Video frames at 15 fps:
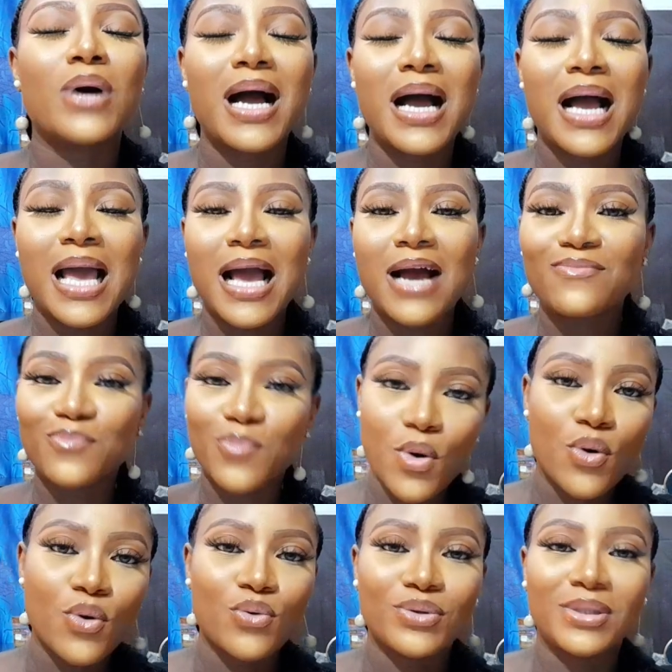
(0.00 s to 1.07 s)
I have more
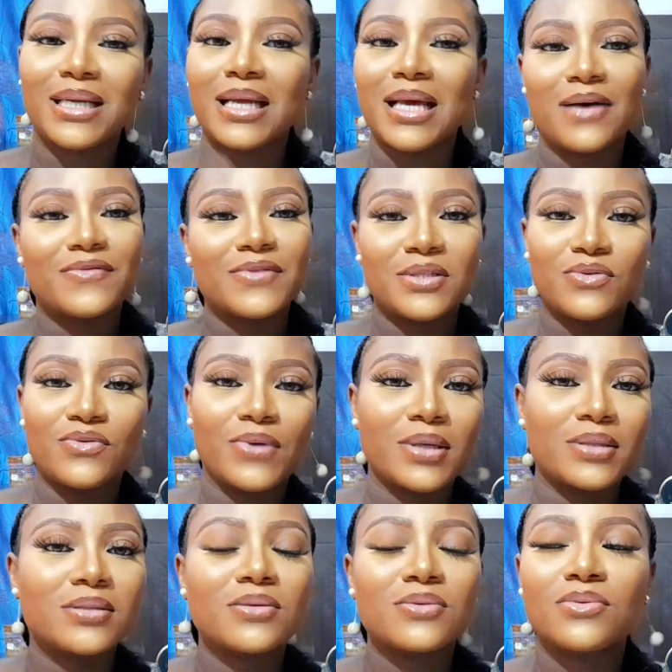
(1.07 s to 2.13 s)
gold than I have silver,
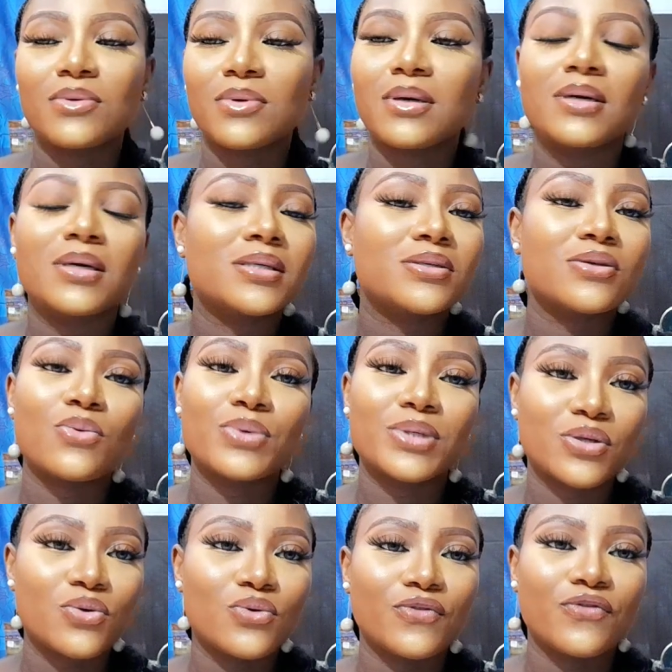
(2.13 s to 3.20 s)
so it's always
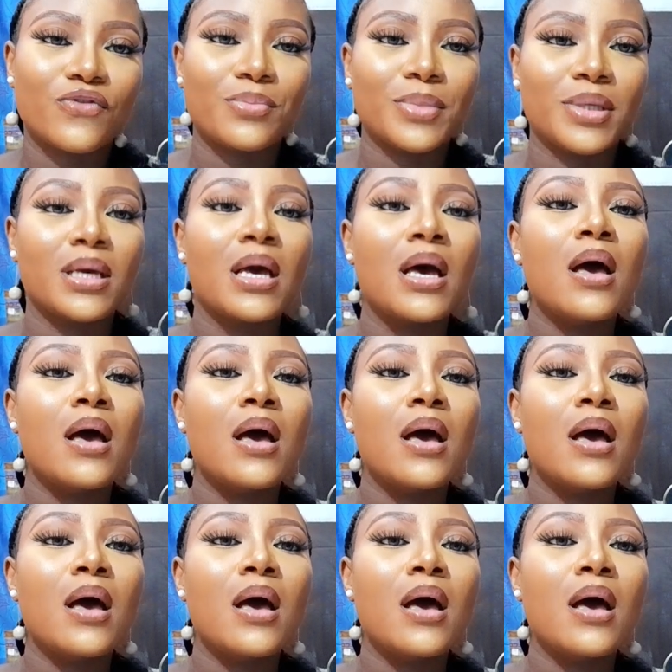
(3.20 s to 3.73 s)
gold for me.